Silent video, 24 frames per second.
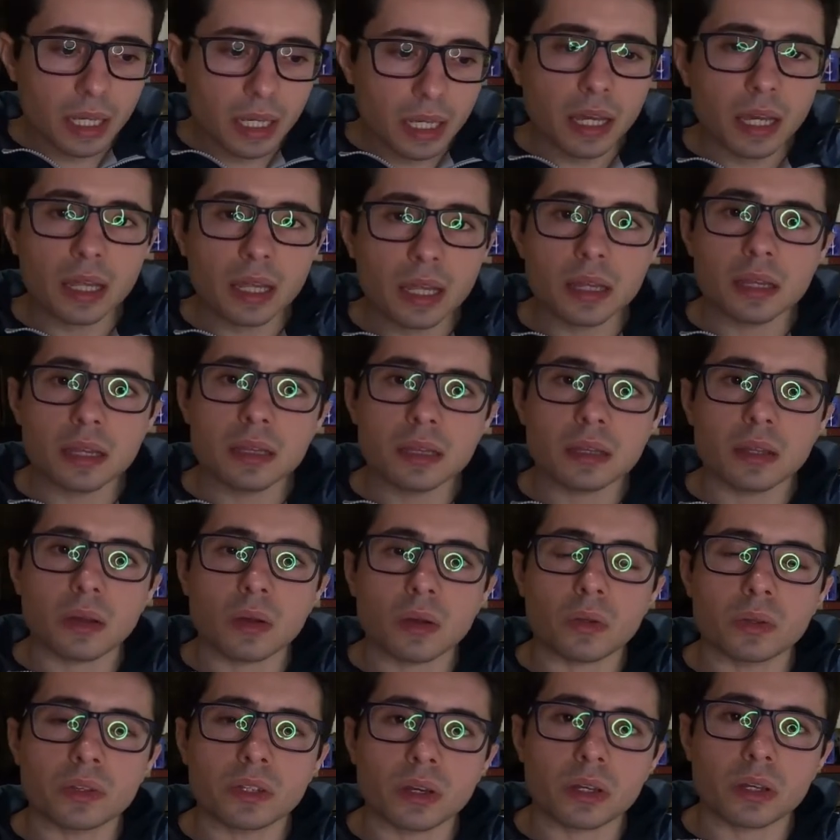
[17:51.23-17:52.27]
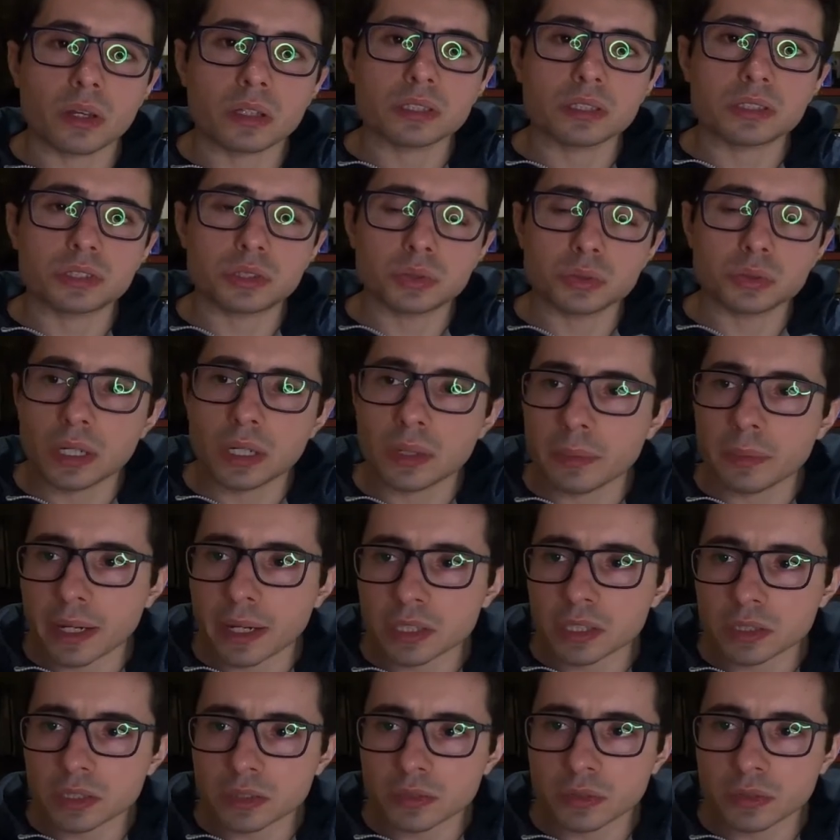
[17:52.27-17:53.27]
and on the other two directions,